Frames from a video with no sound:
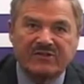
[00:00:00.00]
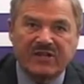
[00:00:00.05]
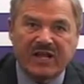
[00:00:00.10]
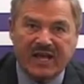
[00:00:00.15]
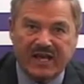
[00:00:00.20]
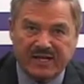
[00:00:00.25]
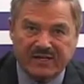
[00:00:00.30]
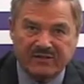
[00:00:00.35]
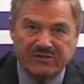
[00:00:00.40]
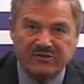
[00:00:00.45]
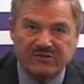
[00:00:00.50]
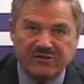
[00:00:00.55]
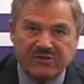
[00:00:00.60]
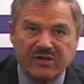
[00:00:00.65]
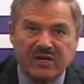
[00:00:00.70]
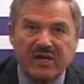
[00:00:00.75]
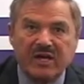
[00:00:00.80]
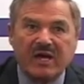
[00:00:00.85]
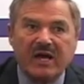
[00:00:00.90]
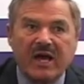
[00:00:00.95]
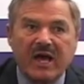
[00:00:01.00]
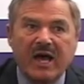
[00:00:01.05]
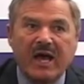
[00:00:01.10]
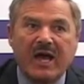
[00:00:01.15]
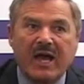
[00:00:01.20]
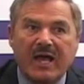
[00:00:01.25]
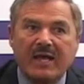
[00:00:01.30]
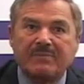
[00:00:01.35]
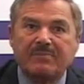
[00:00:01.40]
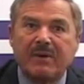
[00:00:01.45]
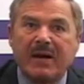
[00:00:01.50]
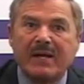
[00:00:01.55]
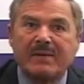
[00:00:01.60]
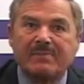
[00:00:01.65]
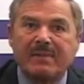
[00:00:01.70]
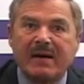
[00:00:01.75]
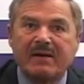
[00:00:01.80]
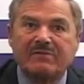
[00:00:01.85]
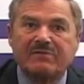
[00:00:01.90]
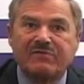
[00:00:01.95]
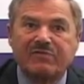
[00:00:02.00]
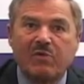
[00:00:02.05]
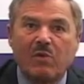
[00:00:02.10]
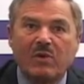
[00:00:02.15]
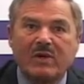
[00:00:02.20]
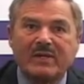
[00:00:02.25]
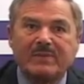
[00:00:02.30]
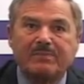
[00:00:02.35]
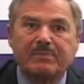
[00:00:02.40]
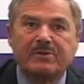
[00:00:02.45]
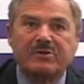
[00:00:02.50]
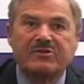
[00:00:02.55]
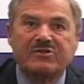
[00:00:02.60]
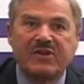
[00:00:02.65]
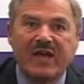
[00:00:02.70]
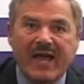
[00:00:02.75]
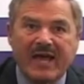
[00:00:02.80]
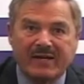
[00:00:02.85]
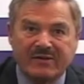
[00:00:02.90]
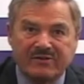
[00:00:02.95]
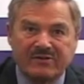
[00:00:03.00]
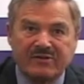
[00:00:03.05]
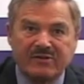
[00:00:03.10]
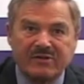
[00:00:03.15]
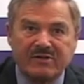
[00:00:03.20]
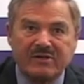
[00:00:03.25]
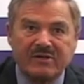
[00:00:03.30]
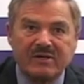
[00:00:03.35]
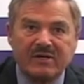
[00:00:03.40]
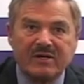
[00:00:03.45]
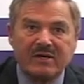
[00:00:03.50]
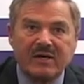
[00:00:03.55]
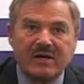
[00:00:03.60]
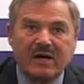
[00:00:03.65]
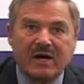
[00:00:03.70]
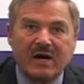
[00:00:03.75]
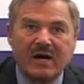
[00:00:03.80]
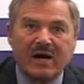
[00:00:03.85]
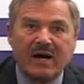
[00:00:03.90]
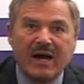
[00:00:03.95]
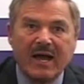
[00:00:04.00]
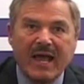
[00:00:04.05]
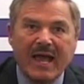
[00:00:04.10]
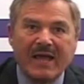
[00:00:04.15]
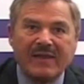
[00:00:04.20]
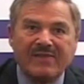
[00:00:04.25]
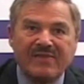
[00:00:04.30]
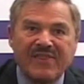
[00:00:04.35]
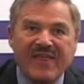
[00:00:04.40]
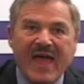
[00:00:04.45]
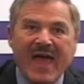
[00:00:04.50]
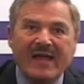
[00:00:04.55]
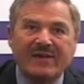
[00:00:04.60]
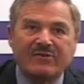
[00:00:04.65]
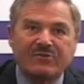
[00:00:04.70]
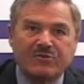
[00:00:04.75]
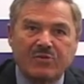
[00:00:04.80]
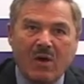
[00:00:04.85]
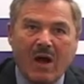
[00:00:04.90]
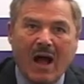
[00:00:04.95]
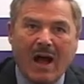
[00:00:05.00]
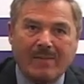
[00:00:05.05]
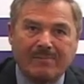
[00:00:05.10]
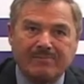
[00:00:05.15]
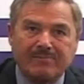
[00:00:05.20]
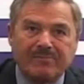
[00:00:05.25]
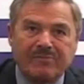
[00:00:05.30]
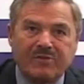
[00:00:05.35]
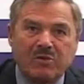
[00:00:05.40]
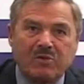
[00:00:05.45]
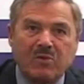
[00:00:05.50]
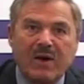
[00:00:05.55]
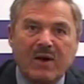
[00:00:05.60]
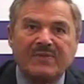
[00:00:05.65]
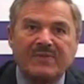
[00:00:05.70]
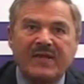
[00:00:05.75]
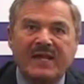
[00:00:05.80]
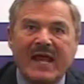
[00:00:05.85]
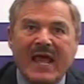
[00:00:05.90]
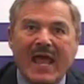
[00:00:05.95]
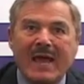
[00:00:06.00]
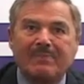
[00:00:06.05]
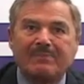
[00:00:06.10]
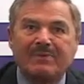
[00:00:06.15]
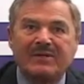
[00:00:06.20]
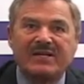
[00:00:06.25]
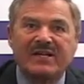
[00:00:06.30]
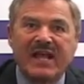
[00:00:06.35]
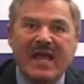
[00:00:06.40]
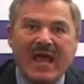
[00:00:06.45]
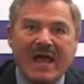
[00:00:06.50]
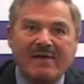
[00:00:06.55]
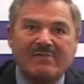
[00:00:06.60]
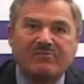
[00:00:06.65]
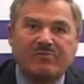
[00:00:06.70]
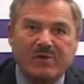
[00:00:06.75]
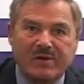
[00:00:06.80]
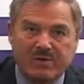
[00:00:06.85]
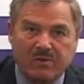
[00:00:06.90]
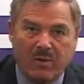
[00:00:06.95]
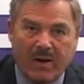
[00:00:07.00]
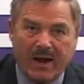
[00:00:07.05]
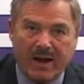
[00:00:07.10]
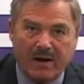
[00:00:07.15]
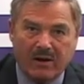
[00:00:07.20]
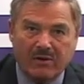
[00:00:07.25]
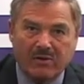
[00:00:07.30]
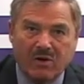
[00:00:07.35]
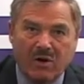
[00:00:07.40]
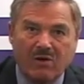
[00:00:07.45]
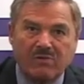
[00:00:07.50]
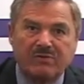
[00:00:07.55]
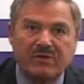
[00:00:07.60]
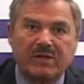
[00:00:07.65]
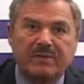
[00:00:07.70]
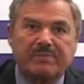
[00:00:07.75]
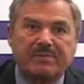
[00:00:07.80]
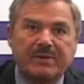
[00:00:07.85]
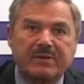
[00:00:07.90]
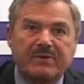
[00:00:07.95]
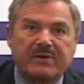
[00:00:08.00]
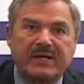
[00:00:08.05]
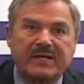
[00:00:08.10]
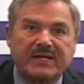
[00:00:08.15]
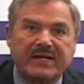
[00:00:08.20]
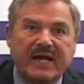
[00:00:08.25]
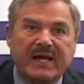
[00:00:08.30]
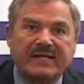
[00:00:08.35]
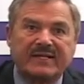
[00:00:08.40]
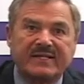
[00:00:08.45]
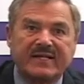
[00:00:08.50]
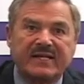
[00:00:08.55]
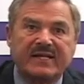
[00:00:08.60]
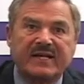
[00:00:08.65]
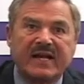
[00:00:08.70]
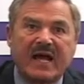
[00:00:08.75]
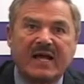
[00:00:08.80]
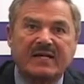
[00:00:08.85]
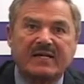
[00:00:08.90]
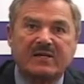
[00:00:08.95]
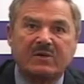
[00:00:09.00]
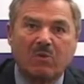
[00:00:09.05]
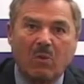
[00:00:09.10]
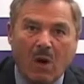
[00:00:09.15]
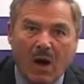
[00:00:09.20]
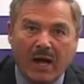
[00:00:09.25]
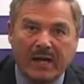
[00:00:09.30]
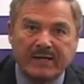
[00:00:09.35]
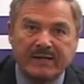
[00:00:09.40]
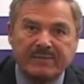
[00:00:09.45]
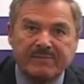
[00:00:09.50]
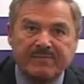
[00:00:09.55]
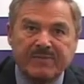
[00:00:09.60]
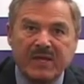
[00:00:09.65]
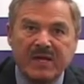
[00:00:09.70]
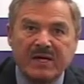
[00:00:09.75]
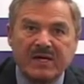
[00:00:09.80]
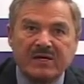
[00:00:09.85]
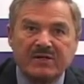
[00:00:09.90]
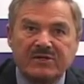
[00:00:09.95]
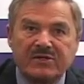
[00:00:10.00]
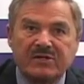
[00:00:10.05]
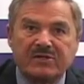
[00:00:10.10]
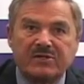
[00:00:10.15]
States, and by about 40%. And that drop, the one that happened everywhere over the period 1991 to